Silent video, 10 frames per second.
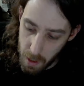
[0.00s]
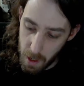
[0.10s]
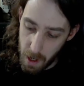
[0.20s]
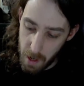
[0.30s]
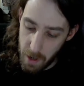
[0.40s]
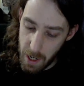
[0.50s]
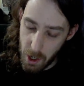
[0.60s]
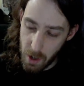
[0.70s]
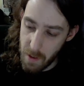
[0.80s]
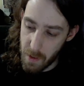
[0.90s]
I don't
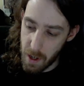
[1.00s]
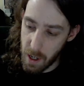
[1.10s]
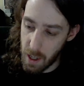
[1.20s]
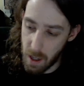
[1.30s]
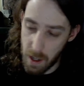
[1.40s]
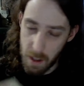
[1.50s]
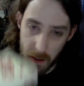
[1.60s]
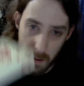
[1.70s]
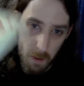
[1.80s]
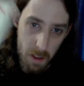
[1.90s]
actually think I like
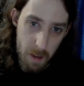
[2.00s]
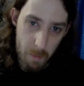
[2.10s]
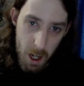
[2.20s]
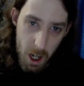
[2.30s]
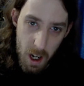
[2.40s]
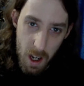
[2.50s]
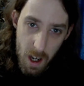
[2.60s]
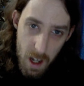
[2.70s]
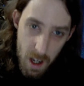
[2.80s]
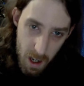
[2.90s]
this one that much.
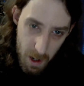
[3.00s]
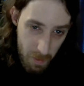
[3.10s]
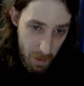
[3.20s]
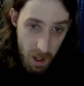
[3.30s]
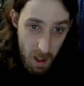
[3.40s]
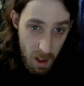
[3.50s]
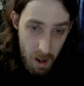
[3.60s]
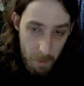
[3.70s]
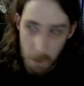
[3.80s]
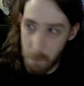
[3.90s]
I don't think a
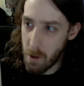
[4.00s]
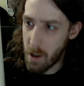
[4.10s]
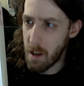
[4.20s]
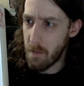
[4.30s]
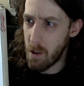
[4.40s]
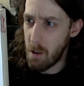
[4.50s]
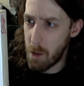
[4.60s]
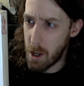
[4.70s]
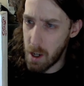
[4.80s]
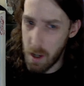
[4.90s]
lot of people like it very
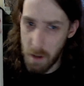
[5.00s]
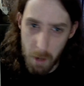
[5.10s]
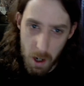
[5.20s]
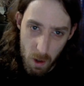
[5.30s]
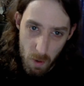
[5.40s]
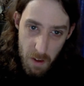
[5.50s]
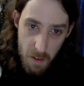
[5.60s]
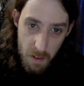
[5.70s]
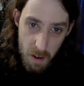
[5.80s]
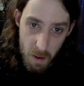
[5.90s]
much. But
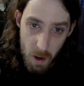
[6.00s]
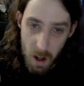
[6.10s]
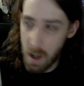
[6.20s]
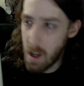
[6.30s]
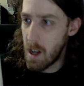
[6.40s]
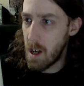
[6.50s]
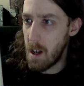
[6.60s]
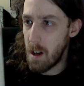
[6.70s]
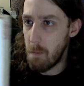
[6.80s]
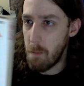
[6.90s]
Grease 2.
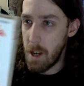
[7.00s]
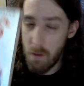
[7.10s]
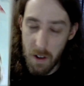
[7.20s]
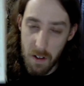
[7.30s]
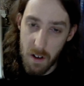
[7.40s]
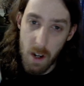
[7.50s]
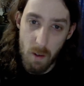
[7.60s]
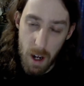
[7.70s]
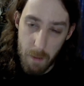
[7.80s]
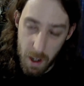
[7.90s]
Main reason I
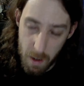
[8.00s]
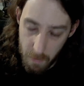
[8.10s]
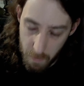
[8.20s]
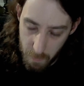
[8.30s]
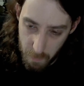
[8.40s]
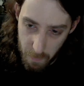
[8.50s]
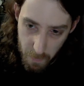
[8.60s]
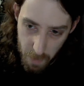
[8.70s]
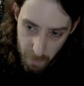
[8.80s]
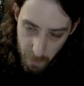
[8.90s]
grabbed it,
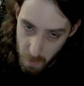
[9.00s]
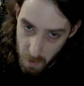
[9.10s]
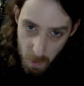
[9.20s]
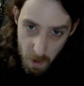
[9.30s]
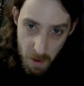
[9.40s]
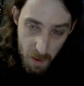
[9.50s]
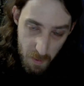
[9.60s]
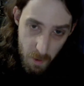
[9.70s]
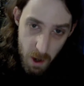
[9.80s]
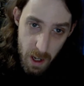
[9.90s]
the first Grease
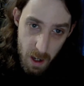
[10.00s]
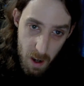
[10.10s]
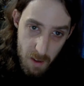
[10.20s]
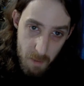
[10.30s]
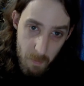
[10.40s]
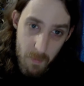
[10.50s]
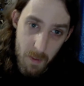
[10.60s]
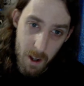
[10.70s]
is freaking awesome.